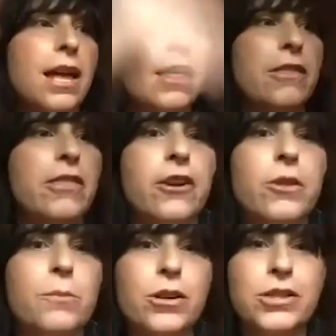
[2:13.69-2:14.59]
They're the
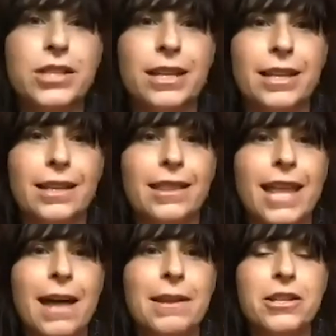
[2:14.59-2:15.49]
person
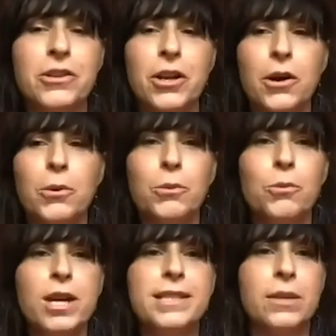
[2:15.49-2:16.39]
that,
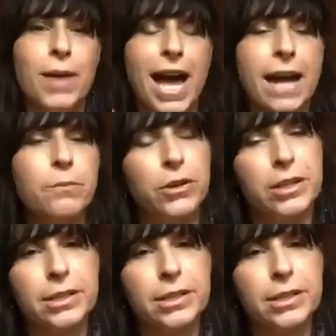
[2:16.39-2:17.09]
was the bad person.